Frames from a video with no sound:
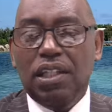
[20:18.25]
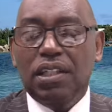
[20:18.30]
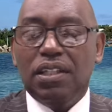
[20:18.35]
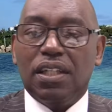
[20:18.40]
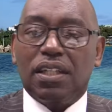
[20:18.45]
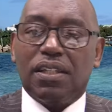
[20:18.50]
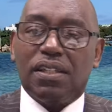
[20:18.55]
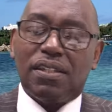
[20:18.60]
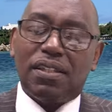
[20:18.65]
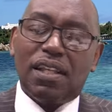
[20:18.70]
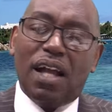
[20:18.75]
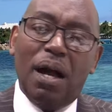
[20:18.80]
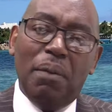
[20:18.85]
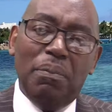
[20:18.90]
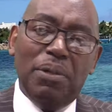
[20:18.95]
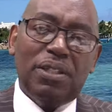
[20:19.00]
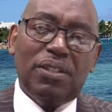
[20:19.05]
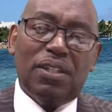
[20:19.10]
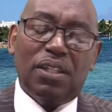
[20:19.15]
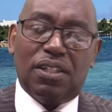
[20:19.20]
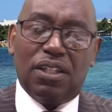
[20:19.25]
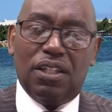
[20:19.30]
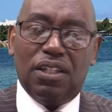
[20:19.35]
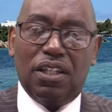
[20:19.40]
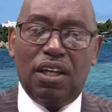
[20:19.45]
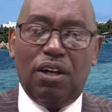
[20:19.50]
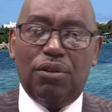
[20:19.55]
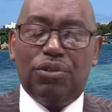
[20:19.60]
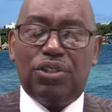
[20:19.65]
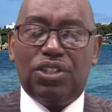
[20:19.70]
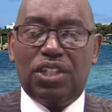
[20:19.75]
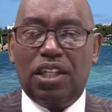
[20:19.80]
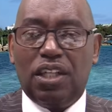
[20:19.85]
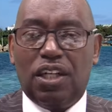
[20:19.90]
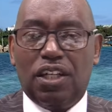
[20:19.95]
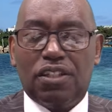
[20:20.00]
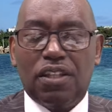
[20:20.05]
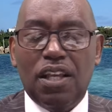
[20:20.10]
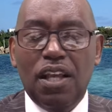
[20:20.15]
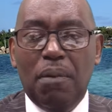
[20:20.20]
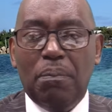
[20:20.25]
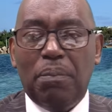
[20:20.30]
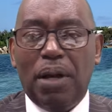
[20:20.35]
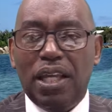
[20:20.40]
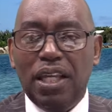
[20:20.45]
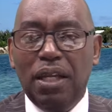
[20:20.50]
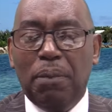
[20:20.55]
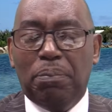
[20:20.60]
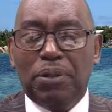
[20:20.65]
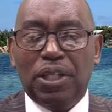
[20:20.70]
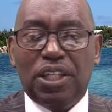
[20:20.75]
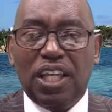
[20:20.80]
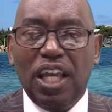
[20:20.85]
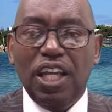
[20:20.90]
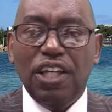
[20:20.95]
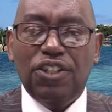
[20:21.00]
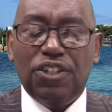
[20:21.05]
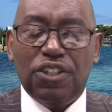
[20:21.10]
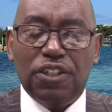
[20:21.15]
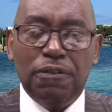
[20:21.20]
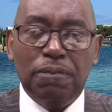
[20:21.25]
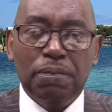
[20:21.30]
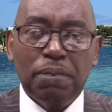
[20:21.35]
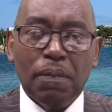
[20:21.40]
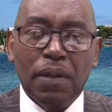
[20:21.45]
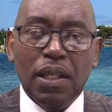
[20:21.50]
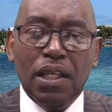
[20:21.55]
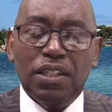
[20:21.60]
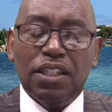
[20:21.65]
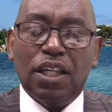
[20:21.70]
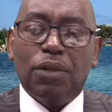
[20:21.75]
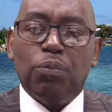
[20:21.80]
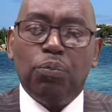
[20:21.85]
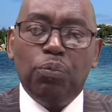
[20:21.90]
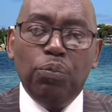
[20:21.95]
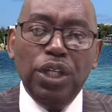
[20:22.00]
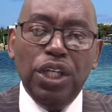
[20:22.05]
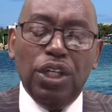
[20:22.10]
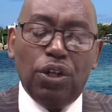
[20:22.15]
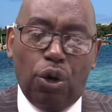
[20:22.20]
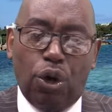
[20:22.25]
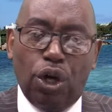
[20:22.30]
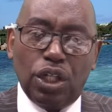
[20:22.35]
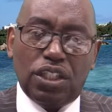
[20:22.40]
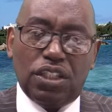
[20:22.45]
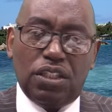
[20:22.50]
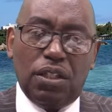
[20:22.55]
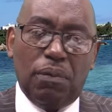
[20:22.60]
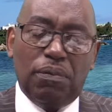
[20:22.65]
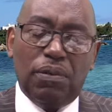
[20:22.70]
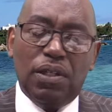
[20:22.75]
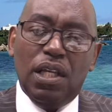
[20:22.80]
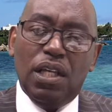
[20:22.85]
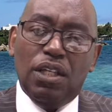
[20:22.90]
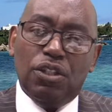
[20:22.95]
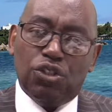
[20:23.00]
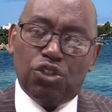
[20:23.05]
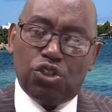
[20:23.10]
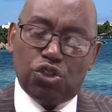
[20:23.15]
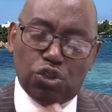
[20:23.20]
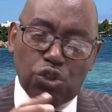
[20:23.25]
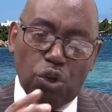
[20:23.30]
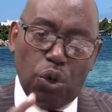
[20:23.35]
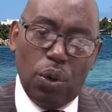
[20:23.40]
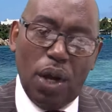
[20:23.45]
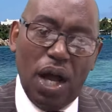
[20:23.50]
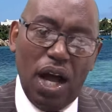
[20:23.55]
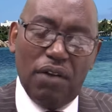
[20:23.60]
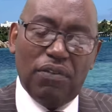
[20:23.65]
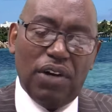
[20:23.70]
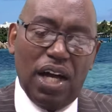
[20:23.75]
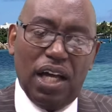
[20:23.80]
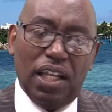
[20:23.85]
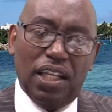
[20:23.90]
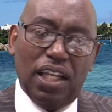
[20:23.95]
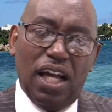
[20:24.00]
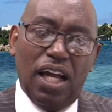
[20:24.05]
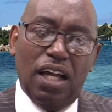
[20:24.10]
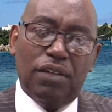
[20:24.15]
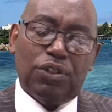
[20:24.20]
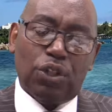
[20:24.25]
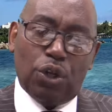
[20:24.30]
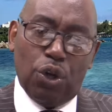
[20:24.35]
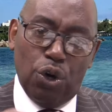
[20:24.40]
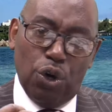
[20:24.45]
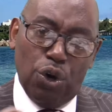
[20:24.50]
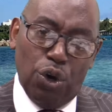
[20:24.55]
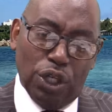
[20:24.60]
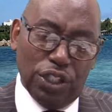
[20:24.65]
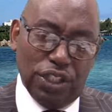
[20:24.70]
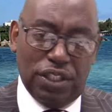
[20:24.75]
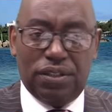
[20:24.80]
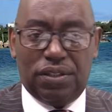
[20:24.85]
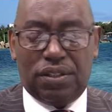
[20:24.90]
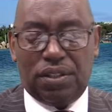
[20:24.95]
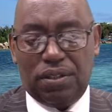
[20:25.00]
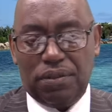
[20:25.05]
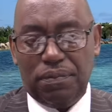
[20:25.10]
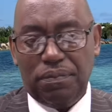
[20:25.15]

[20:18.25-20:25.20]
The psalmist is encouraging us by implication that we ought to so have our lives ordered